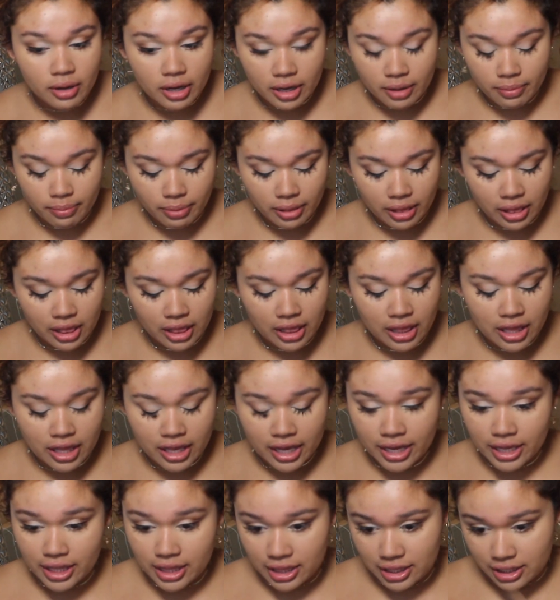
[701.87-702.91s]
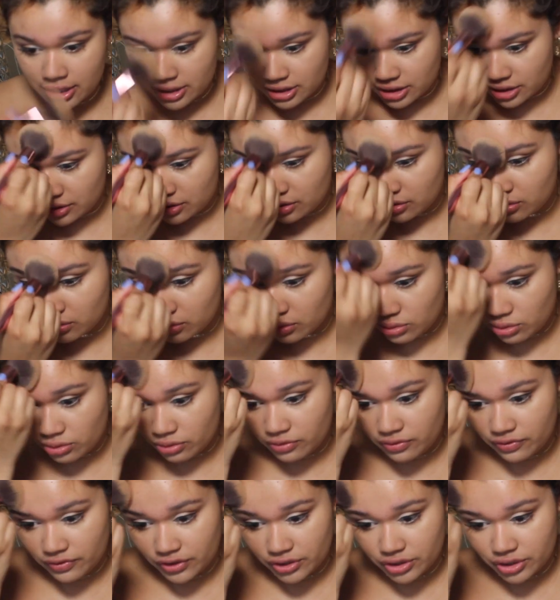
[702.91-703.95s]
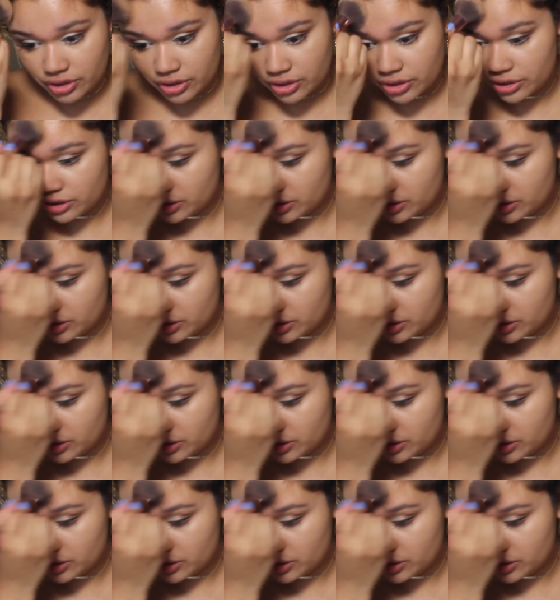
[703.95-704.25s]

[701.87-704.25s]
apply this all over.